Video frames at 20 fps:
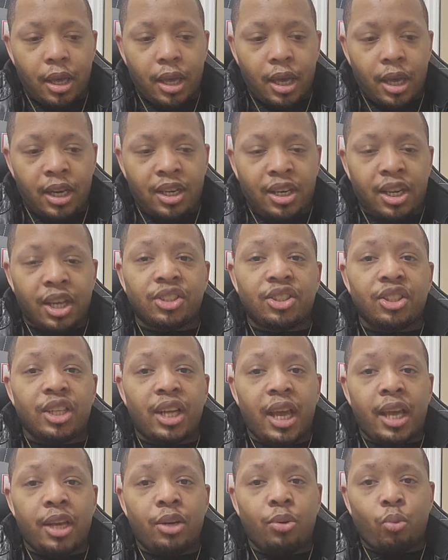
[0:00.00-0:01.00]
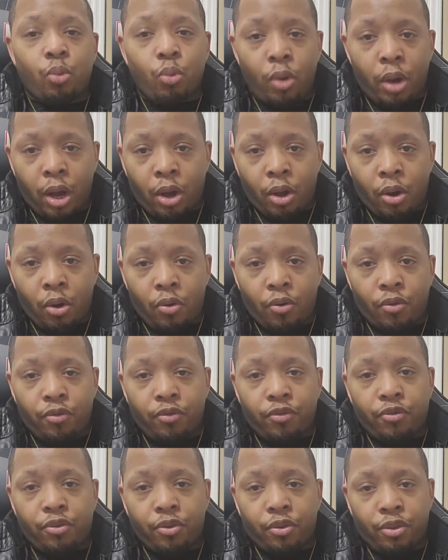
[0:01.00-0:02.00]
it doesn't end well
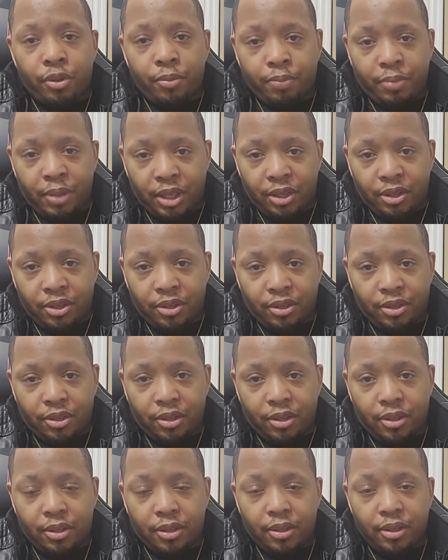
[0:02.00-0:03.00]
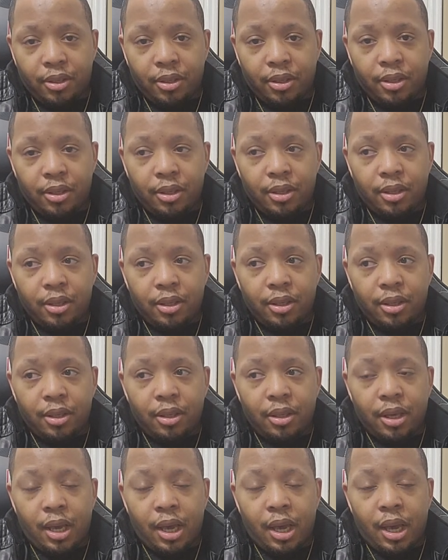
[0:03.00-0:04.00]
for the beast.
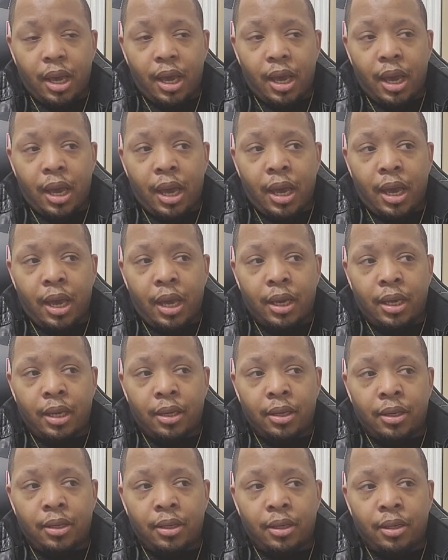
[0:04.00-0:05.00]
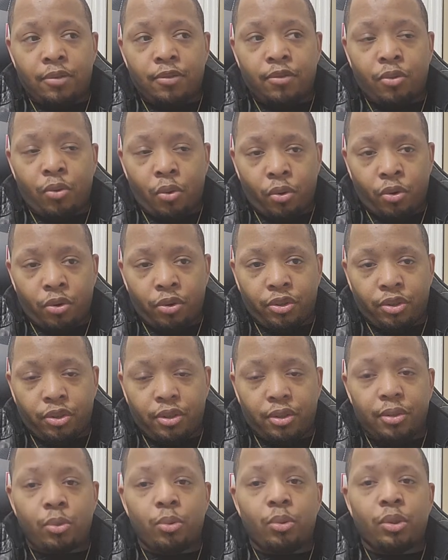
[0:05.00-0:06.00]
And of
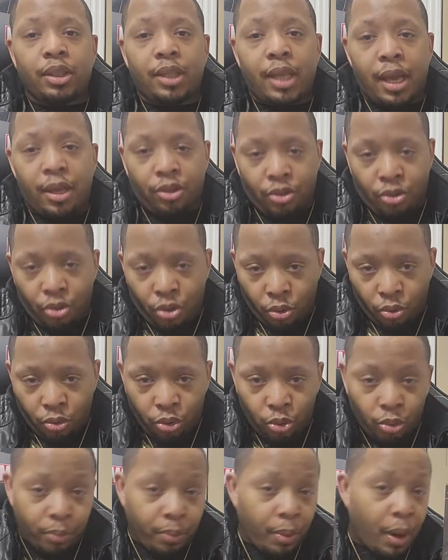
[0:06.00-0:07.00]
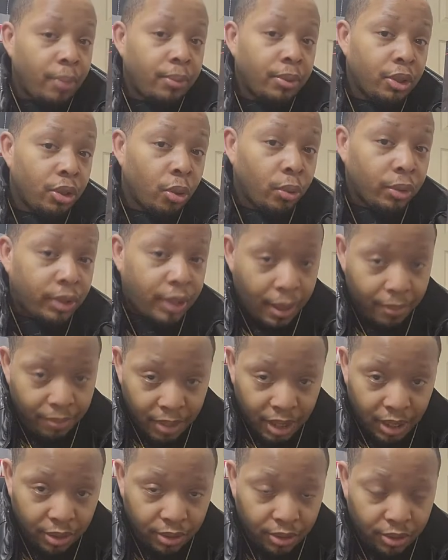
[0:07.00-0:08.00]
course, with that, you know, you would probably know what that
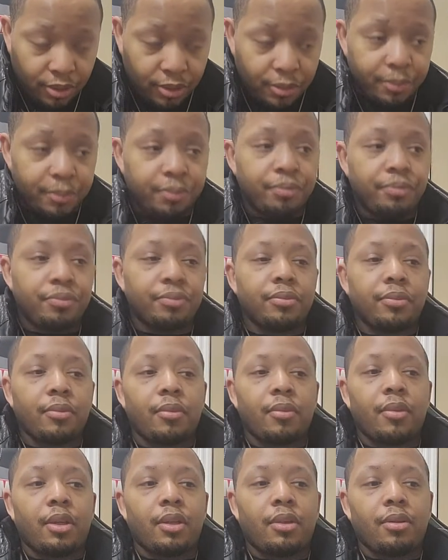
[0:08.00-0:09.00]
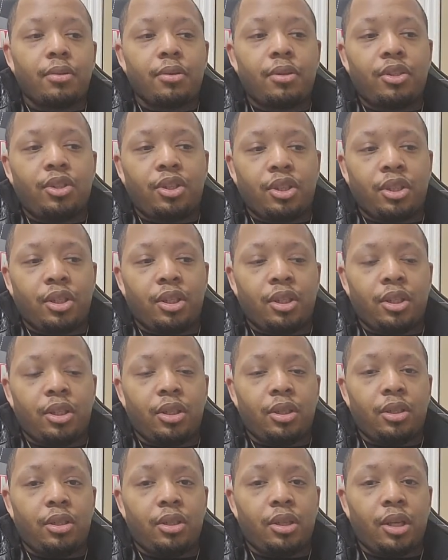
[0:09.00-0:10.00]
means.
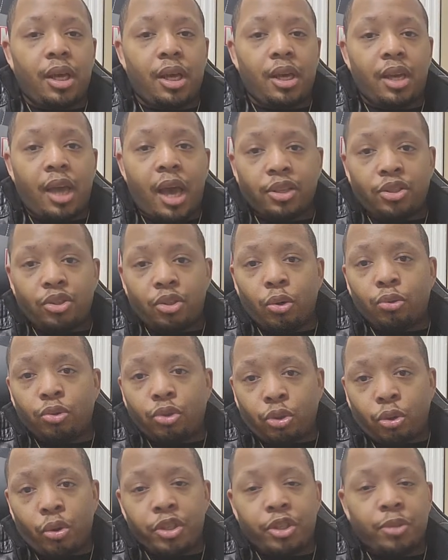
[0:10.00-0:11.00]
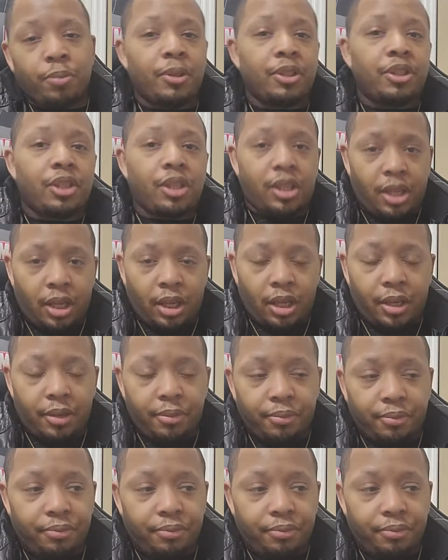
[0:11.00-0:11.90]
She has no choice but to kill it.